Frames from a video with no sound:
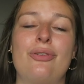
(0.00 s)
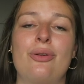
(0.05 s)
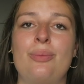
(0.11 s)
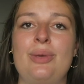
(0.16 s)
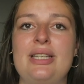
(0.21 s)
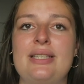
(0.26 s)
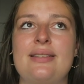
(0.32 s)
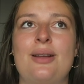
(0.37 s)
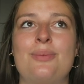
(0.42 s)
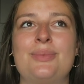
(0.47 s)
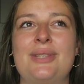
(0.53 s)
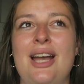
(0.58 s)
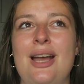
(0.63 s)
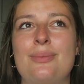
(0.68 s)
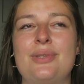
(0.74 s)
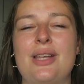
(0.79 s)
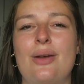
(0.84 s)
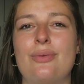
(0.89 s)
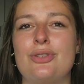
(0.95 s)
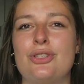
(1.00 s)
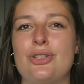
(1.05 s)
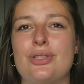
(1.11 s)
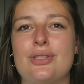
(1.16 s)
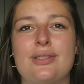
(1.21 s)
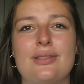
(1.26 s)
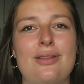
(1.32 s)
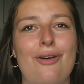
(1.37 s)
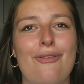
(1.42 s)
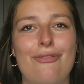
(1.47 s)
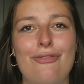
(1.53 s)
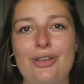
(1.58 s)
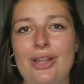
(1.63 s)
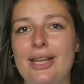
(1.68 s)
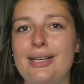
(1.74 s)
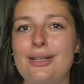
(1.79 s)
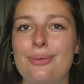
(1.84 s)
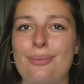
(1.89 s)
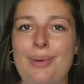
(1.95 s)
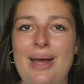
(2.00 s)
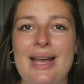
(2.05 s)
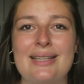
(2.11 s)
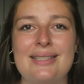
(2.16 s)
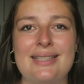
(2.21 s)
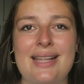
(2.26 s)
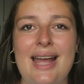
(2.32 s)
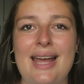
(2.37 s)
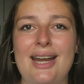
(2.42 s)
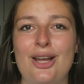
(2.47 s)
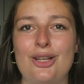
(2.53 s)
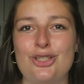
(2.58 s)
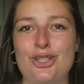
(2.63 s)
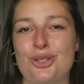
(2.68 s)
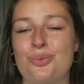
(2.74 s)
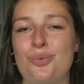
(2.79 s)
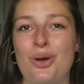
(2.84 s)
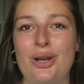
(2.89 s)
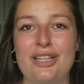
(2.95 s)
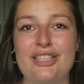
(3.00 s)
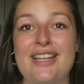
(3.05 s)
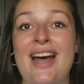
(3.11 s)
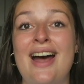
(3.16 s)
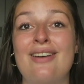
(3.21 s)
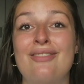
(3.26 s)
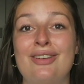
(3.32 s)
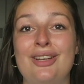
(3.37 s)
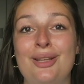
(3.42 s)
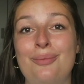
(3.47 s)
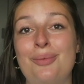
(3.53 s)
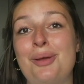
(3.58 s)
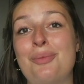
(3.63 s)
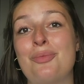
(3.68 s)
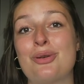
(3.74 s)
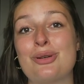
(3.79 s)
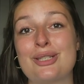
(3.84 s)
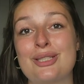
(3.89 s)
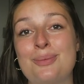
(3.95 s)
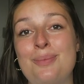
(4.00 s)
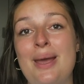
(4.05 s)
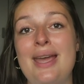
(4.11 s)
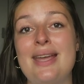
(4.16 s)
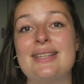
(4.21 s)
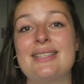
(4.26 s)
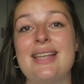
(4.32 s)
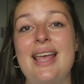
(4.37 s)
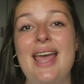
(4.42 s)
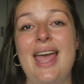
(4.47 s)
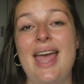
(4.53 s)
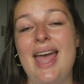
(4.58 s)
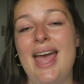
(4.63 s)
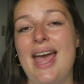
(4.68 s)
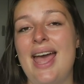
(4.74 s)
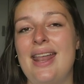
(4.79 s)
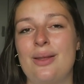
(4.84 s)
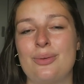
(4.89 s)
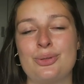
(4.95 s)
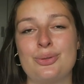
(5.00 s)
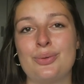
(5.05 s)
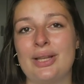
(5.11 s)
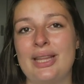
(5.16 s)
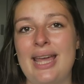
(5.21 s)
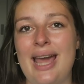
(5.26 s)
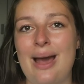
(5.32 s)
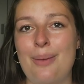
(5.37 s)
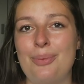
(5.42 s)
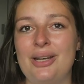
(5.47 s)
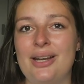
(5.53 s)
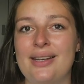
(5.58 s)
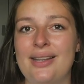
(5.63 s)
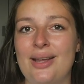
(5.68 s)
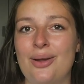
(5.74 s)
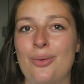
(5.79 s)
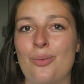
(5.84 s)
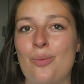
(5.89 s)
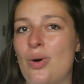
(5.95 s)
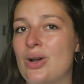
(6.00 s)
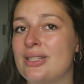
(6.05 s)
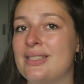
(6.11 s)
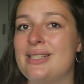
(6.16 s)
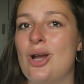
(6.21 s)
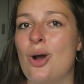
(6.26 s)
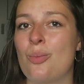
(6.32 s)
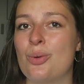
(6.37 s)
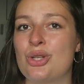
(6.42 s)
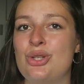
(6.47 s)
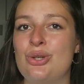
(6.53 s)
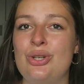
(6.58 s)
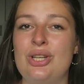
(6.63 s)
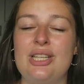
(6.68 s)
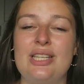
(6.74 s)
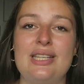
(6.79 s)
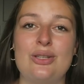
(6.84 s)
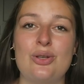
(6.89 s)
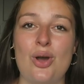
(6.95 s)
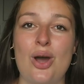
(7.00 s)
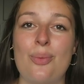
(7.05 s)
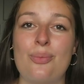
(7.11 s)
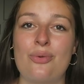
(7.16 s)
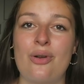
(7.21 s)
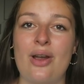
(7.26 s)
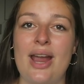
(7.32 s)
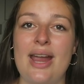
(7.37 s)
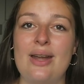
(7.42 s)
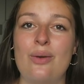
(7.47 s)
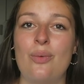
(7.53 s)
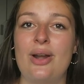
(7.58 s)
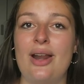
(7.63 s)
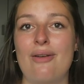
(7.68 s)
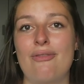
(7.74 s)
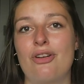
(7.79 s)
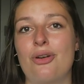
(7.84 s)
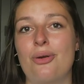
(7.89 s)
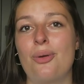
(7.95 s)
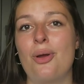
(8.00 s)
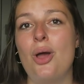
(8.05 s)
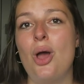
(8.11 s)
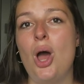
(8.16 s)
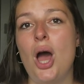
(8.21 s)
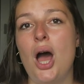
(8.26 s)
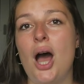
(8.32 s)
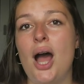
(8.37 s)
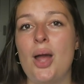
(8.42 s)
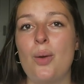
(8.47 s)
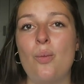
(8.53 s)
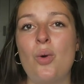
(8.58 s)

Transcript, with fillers: for me, sometimes I was just not feeling the best and I just wanted to have a little bit more space, and I was really happy that there was the opportunity to upgrade whenever I